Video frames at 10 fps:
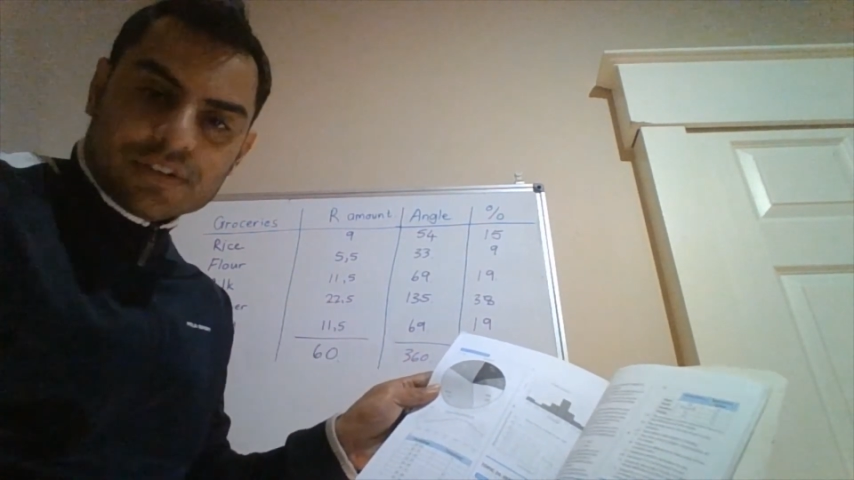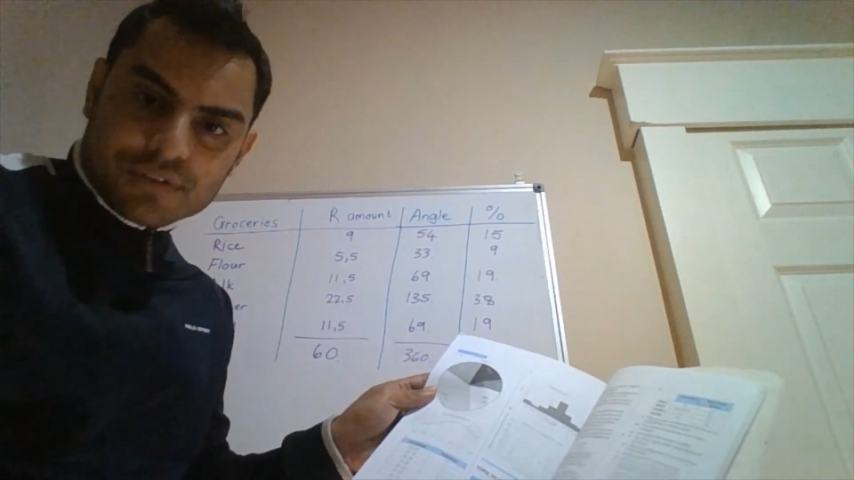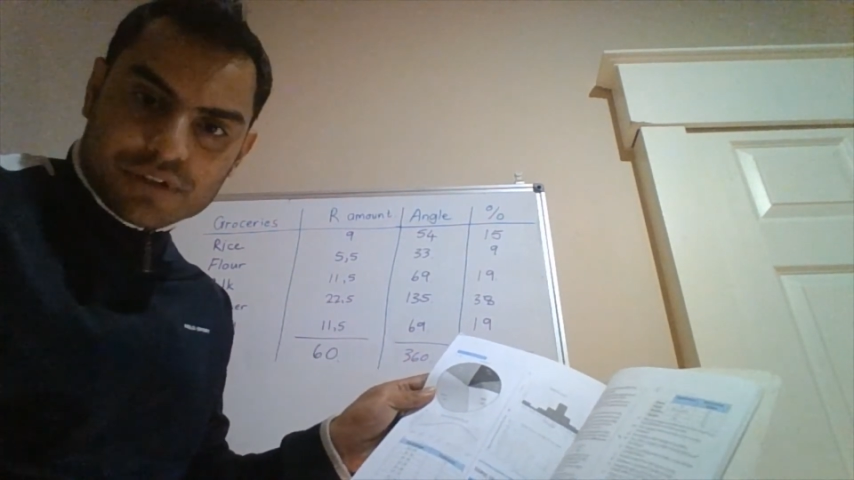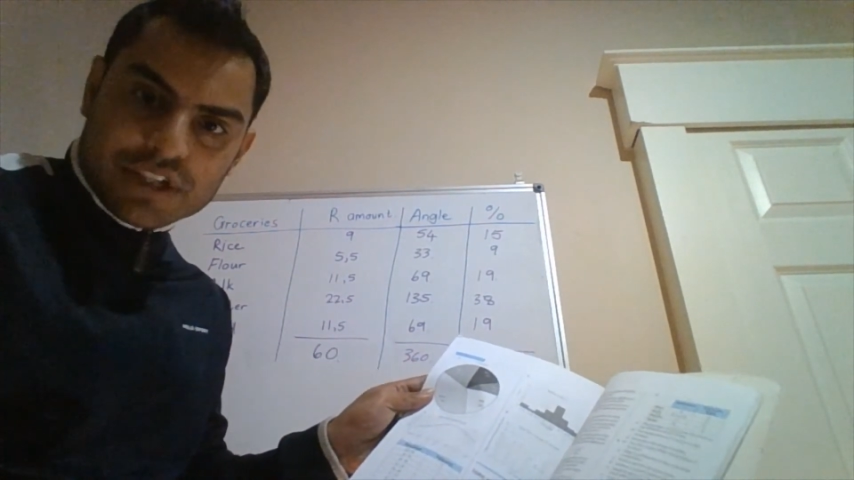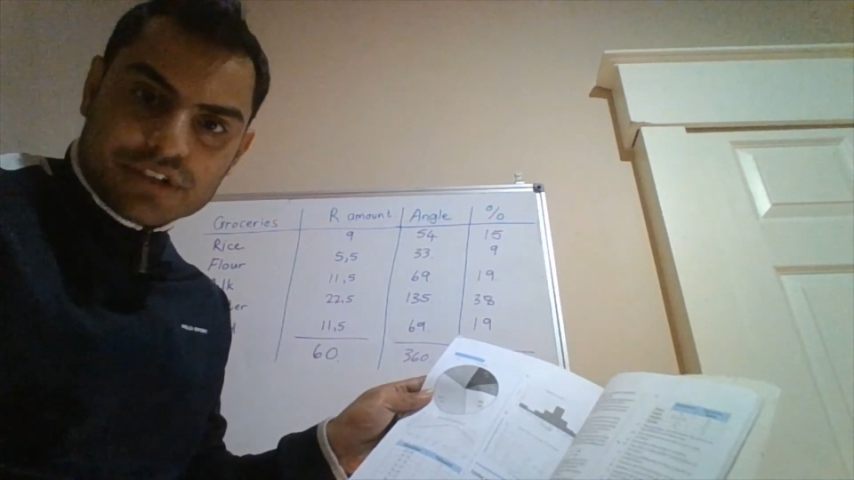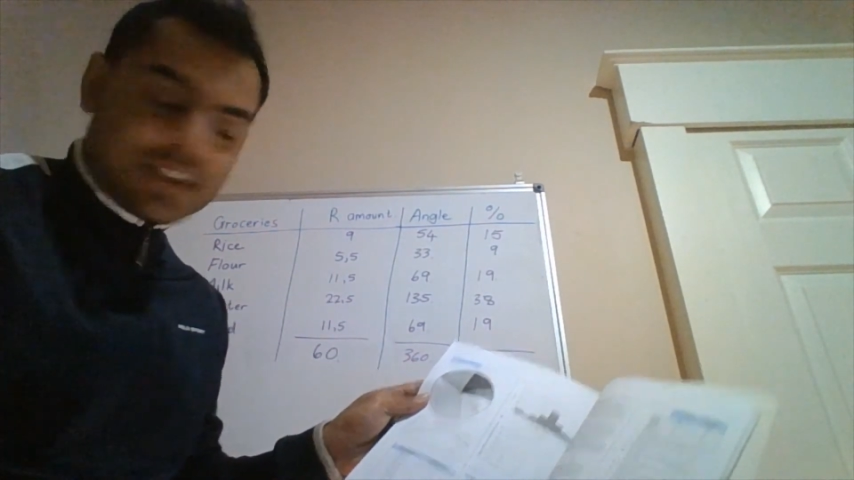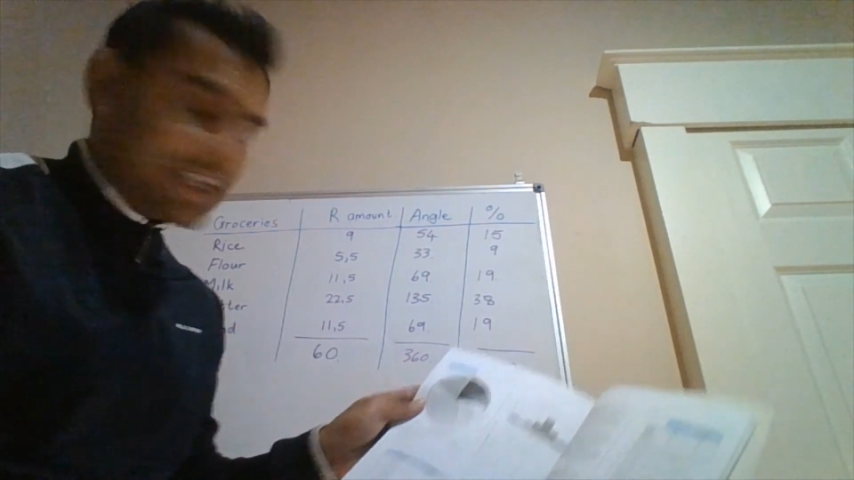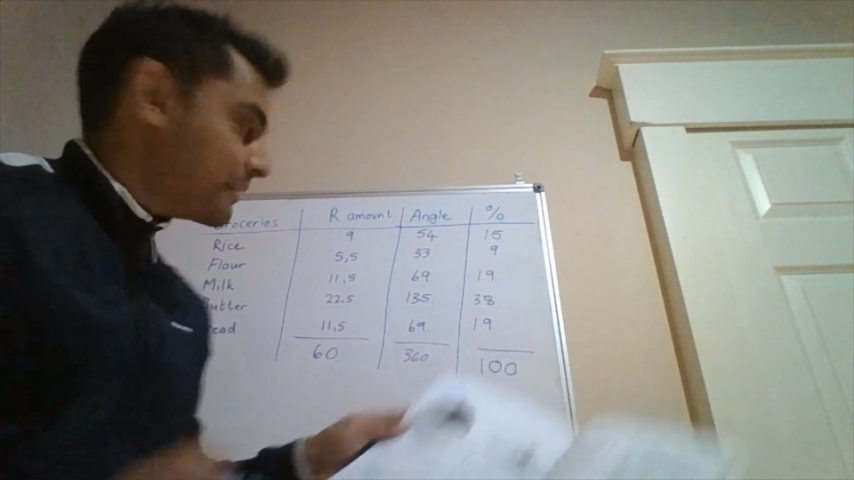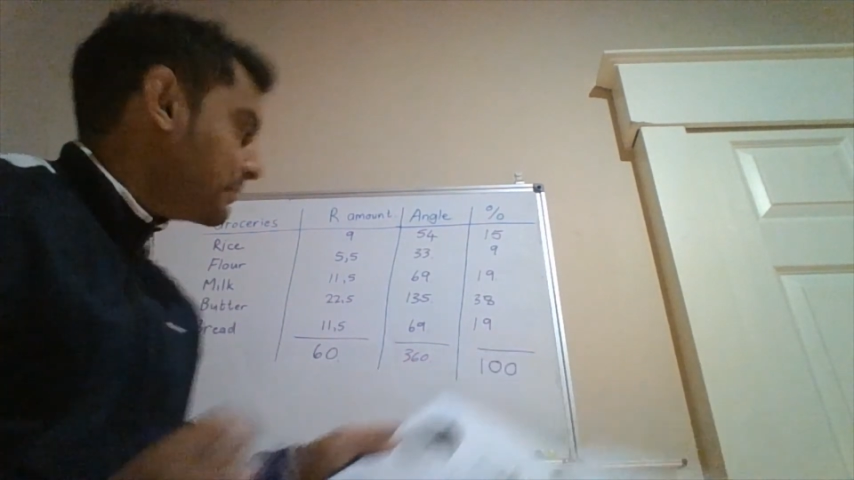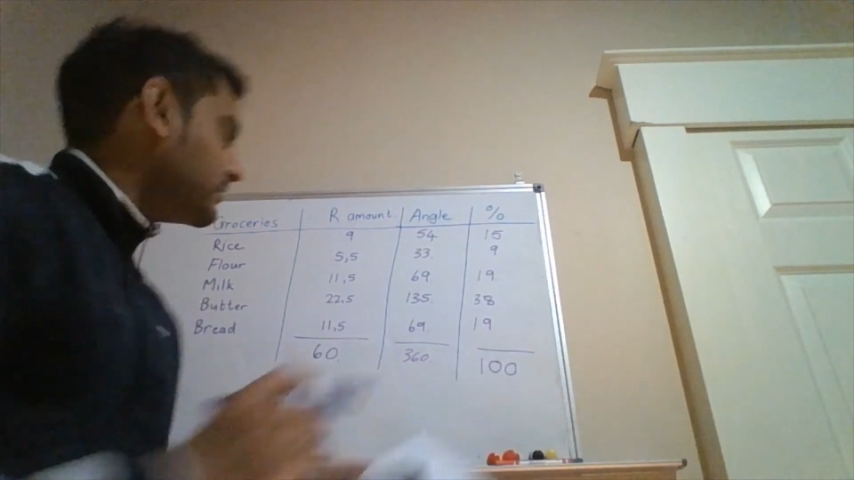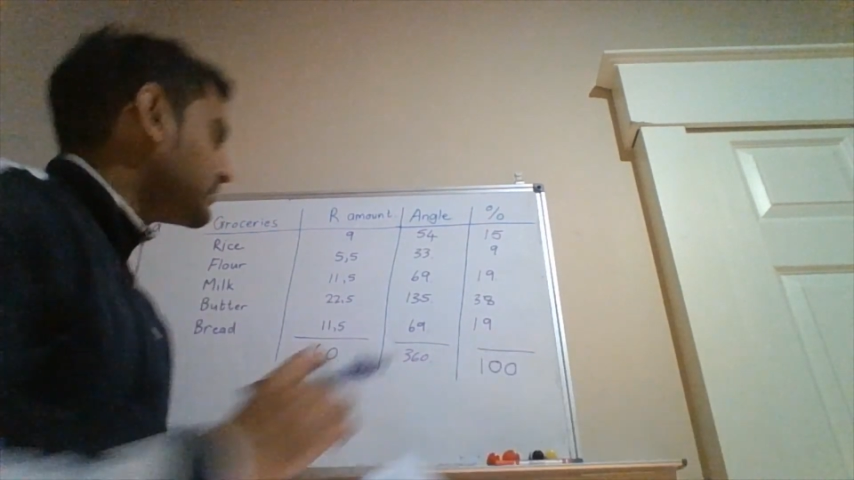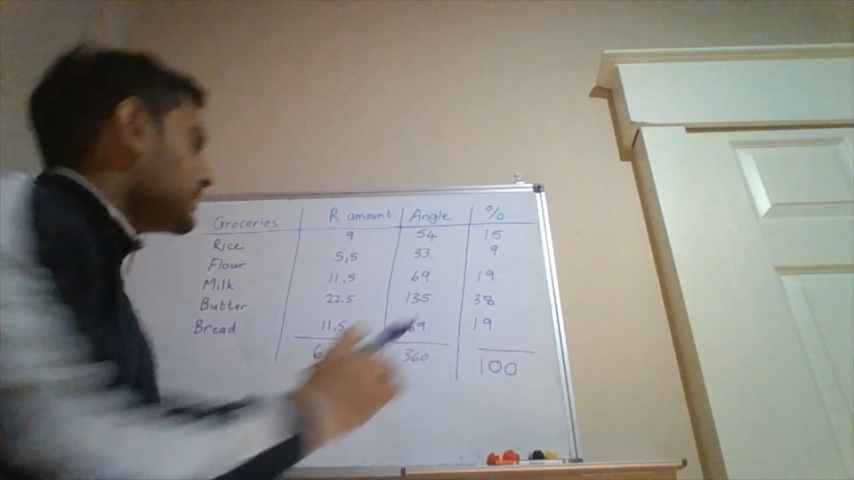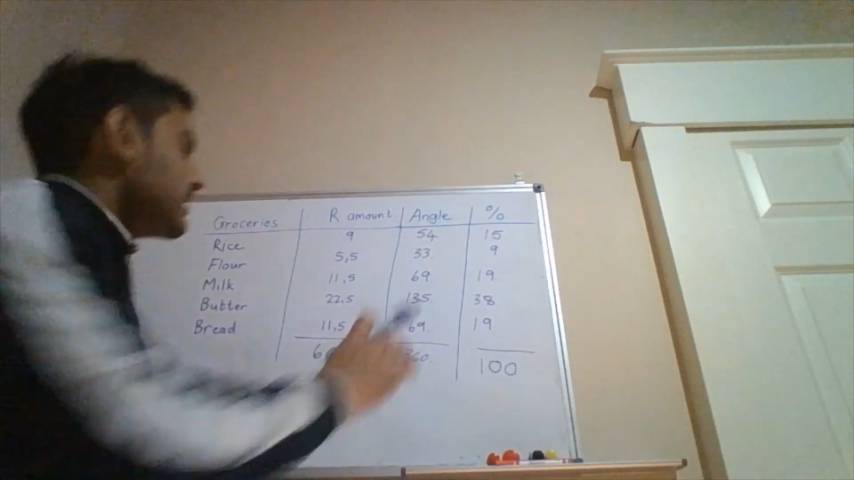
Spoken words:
for each segment